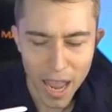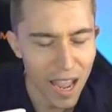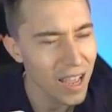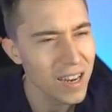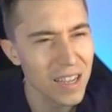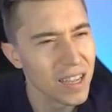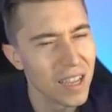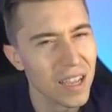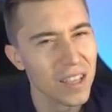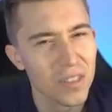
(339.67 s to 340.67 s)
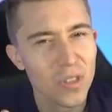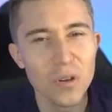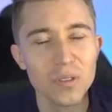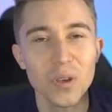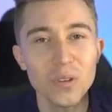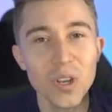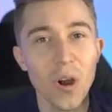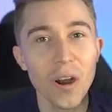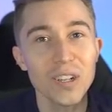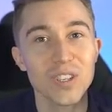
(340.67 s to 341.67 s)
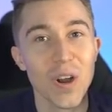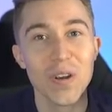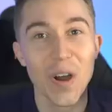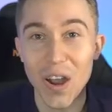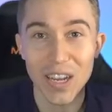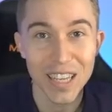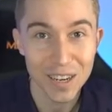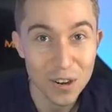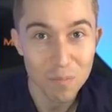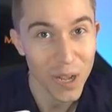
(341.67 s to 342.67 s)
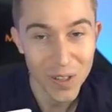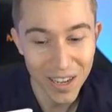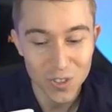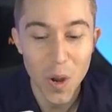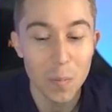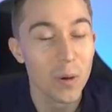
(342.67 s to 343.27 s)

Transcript: And th- those cards are not going to get nerfed by Clash Royale,